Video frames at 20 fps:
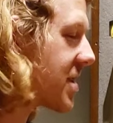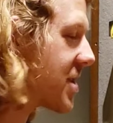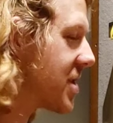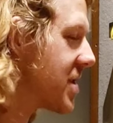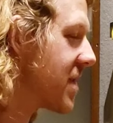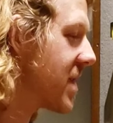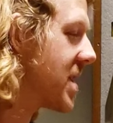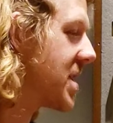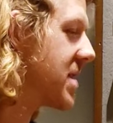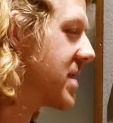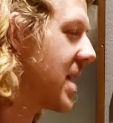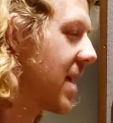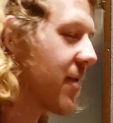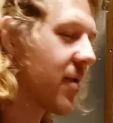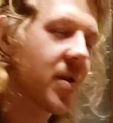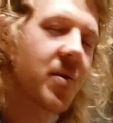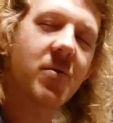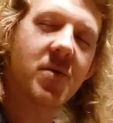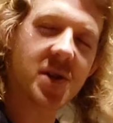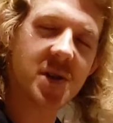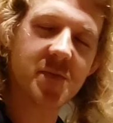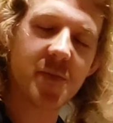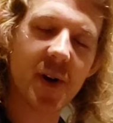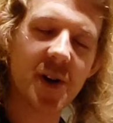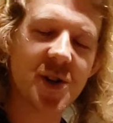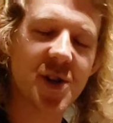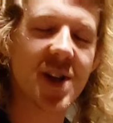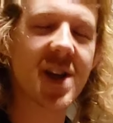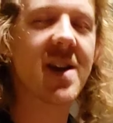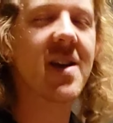It's definitely really
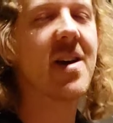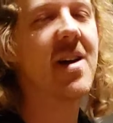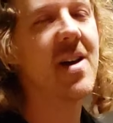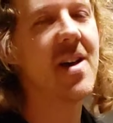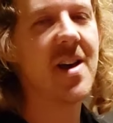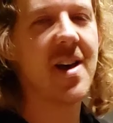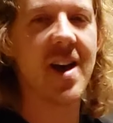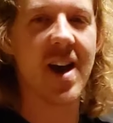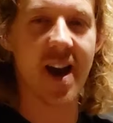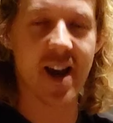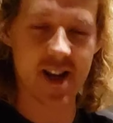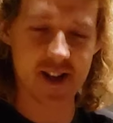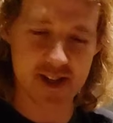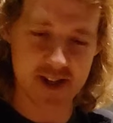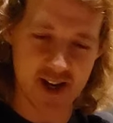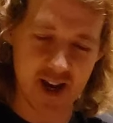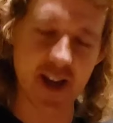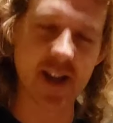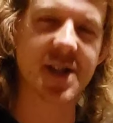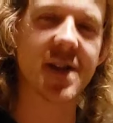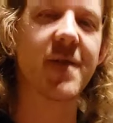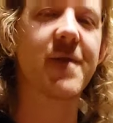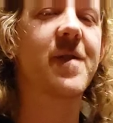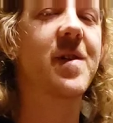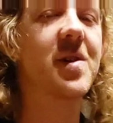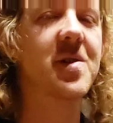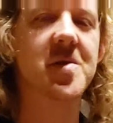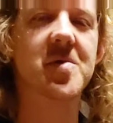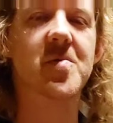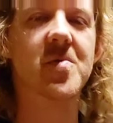spongy, and it's nice. It
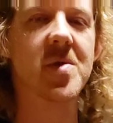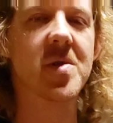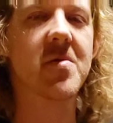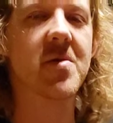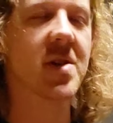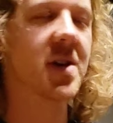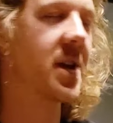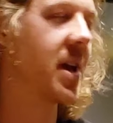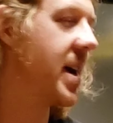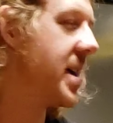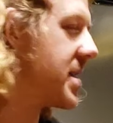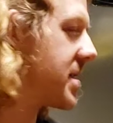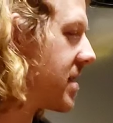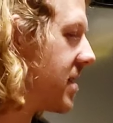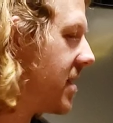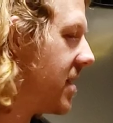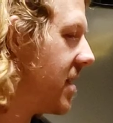feels really, really nice.